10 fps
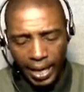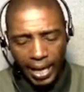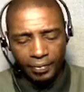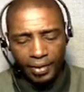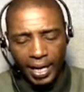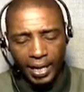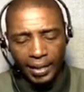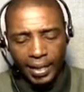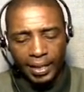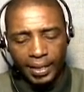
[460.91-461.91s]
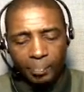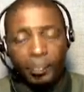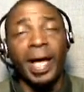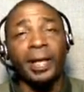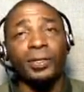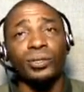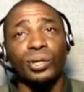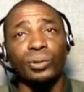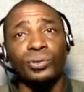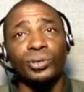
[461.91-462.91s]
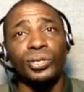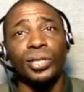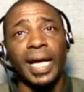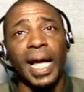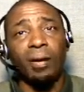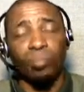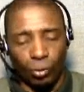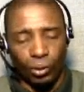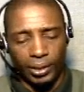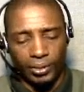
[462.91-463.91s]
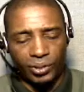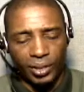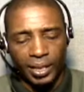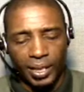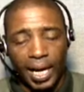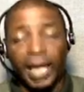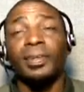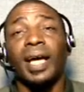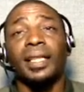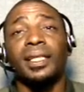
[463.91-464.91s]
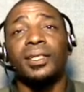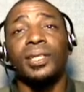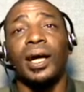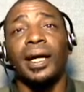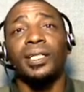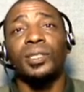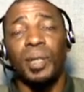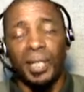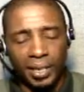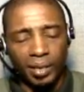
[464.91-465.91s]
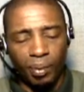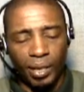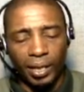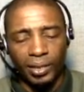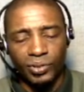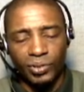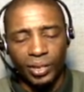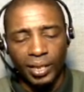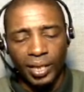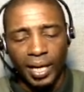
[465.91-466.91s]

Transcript: I've got the Panthers losing to the Cowboys. I've got the Giants beating the Bucks.